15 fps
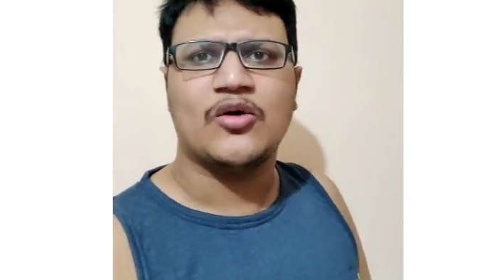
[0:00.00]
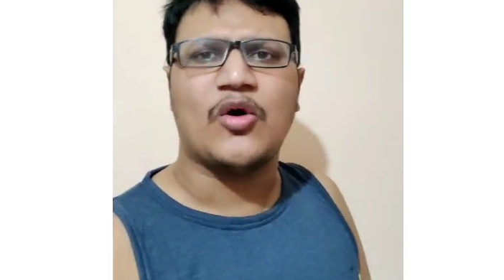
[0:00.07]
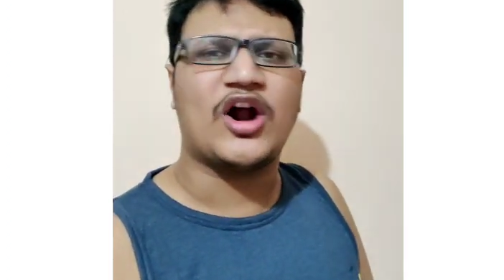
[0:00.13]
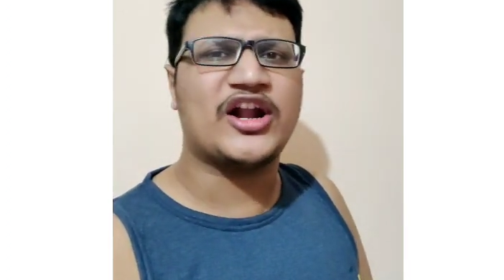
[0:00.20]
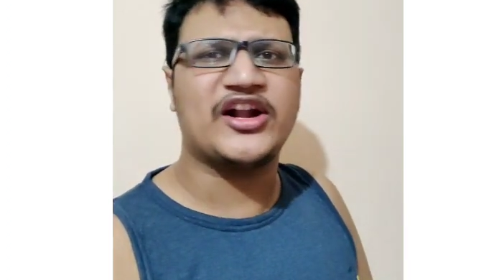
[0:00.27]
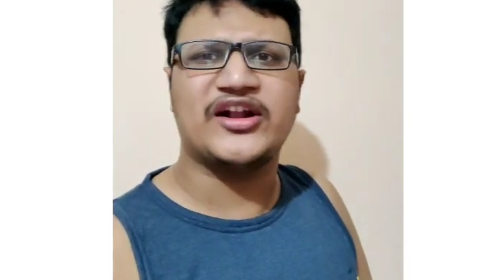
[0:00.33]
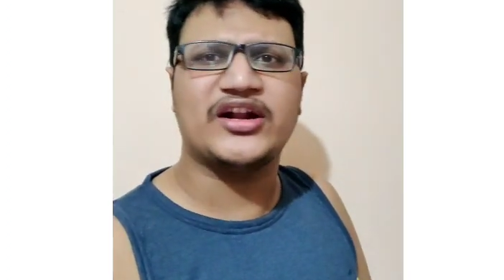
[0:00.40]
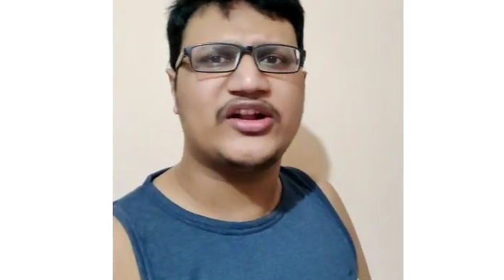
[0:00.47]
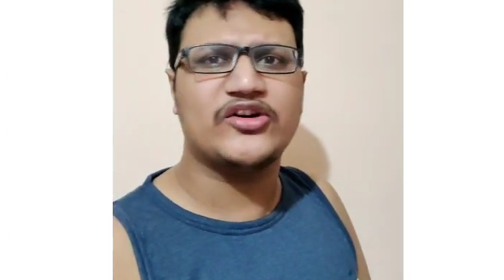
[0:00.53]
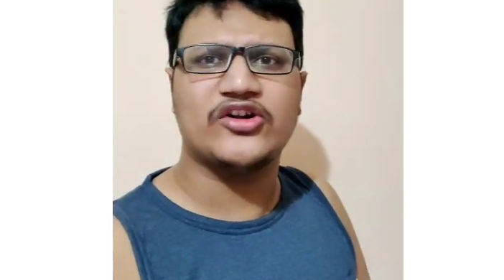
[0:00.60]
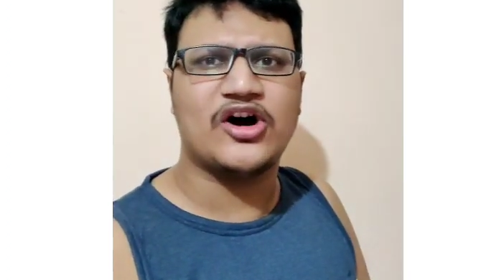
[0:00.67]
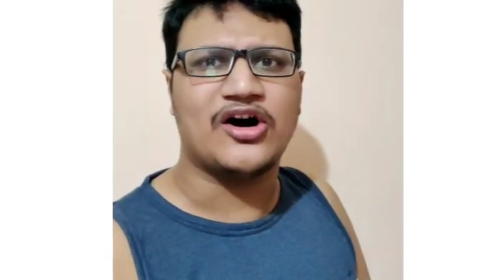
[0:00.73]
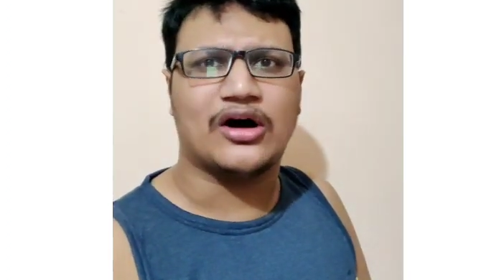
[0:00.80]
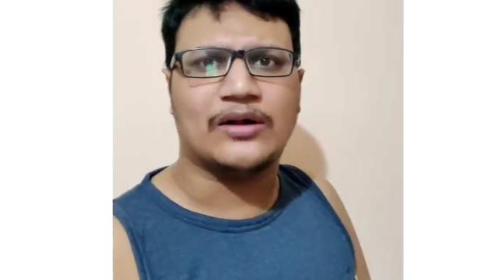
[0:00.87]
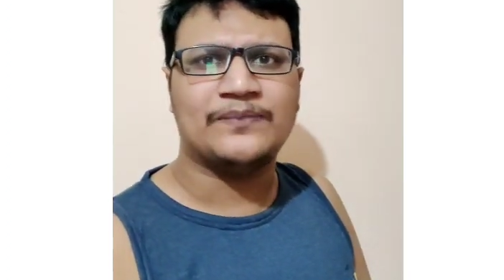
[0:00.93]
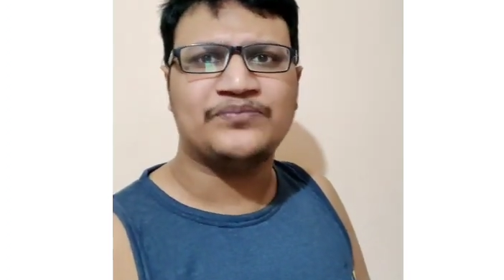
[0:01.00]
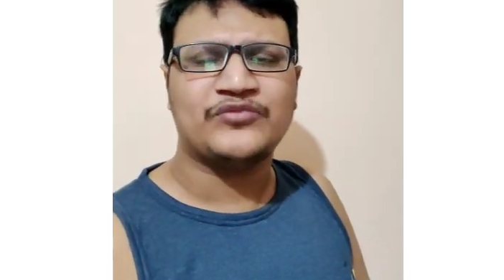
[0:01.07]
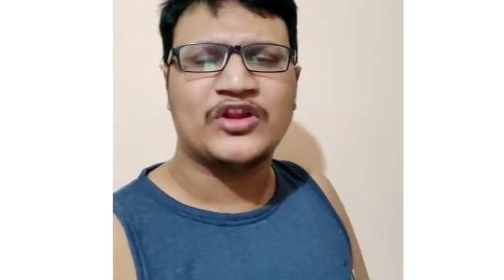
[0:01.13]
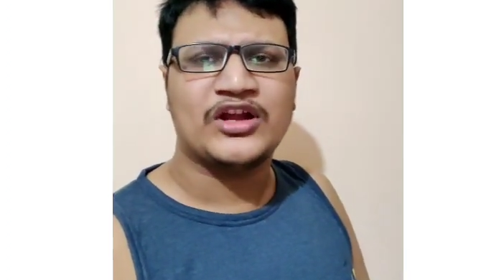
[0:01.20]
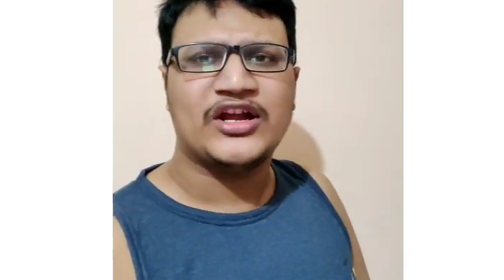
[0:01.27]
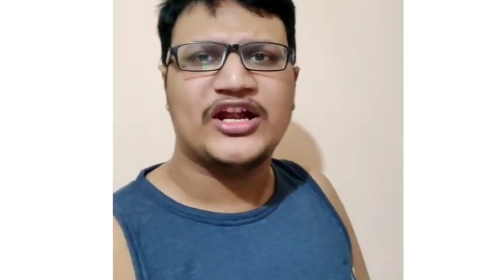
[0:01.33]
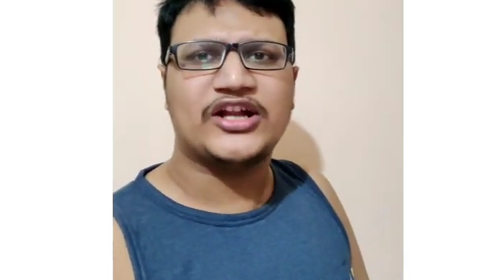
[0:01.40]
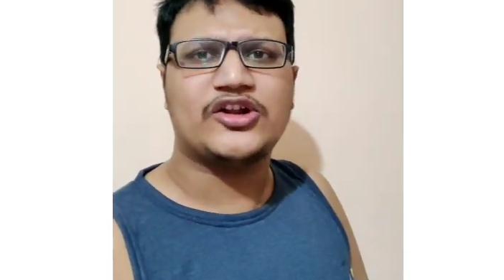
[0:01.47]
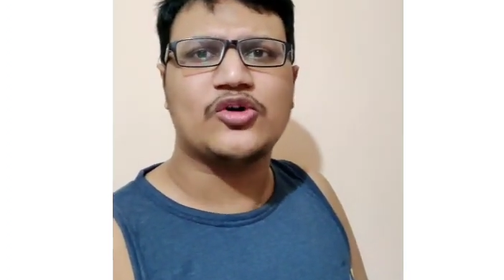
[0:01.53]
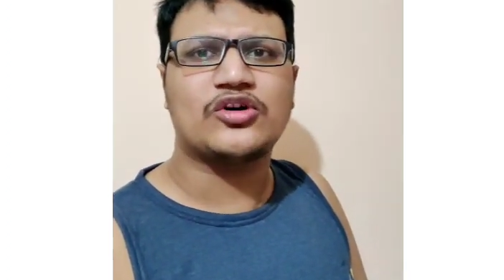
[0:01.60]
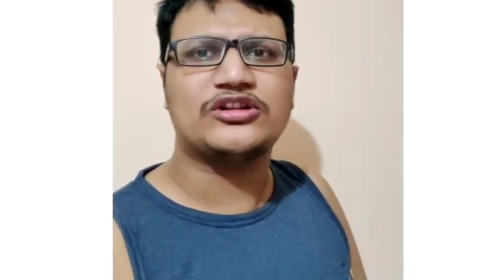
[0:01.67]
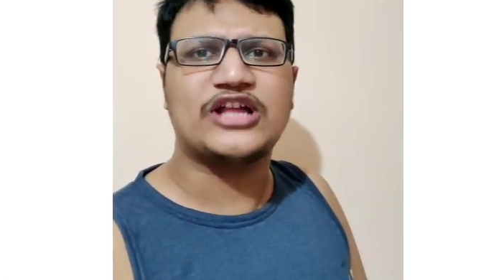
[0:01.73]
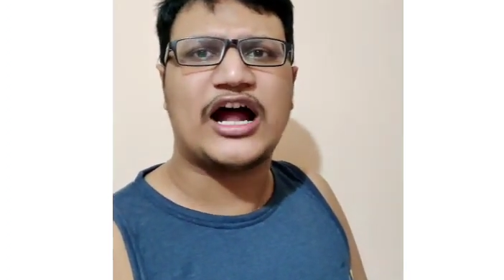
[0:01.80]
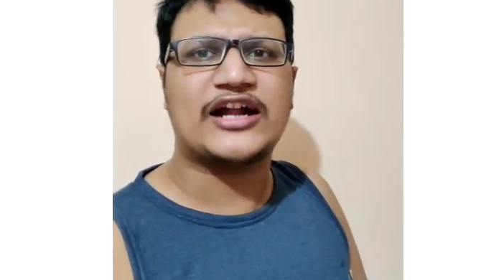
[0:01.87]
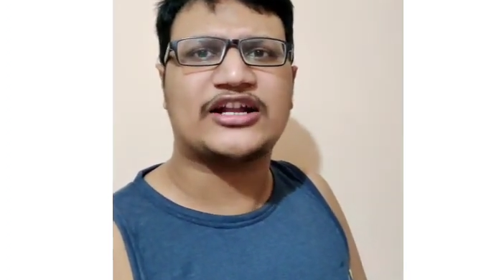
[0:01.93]
What he did, you know, he
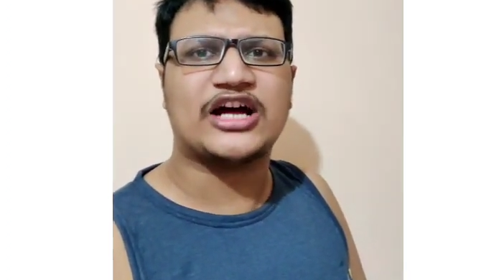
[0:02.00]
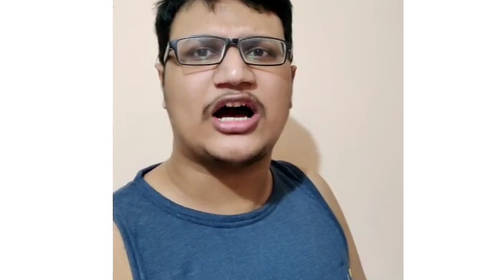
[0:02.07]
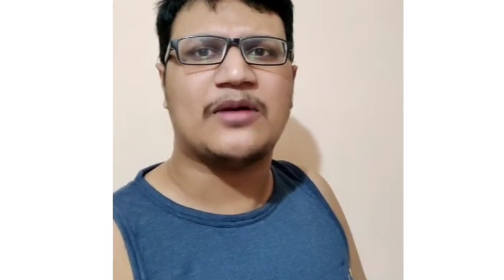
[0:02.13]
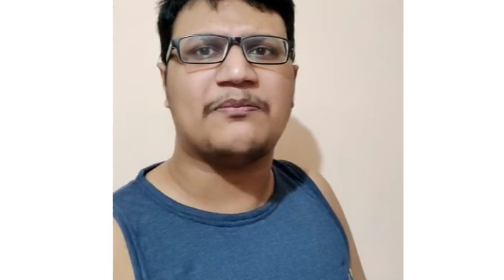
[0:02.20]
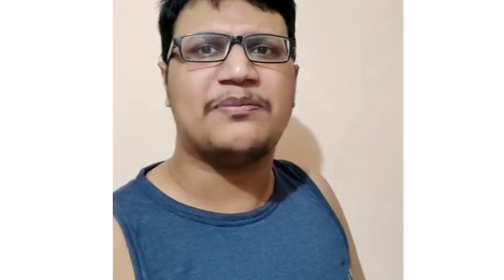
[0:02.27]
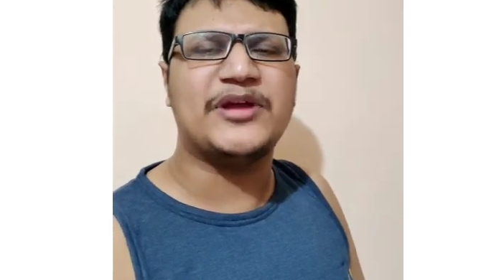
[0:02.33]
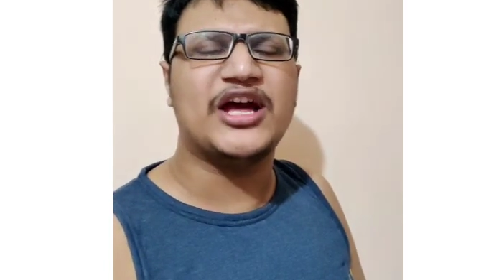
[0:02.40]
took that uh,